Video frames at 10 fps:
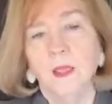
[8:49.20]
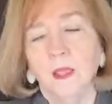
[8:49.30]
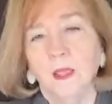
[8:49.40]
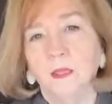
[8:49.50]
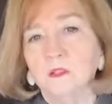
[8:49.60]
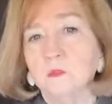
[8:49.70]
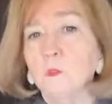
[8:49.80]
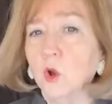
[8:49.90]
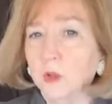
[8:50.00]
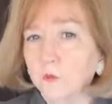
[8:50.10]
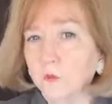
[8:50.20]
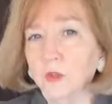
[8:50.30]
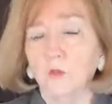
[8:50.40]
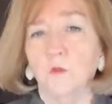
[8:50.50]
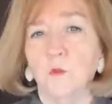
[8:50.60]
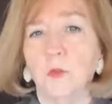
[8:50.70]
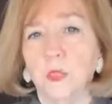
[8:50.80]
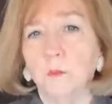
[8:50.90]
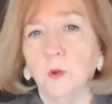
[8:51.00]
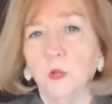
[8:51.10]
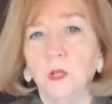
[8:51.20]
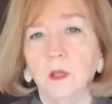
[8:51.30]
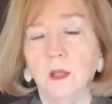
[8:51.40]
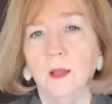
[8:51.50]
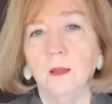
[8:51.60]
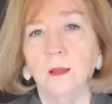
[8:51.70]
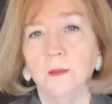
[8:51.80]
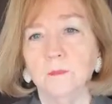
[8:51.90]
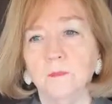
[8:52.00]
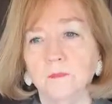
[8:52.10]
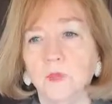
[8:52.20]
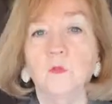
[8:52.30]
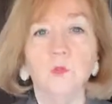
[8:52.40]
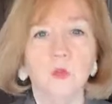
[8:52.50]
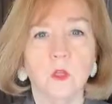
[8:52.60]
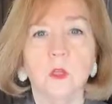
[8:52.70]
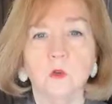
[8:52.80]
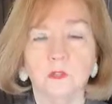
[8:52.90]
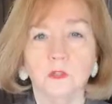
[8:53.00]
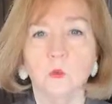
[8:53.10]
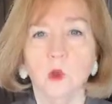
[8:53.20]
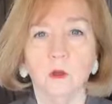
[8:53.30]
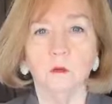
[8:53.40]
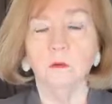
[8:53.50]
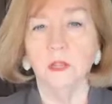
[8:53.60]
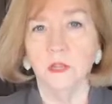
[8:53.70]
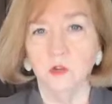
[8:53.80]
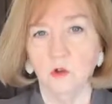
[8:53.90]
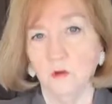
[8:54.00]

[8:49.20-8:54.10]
is more convenient for people if you can go somewhere in your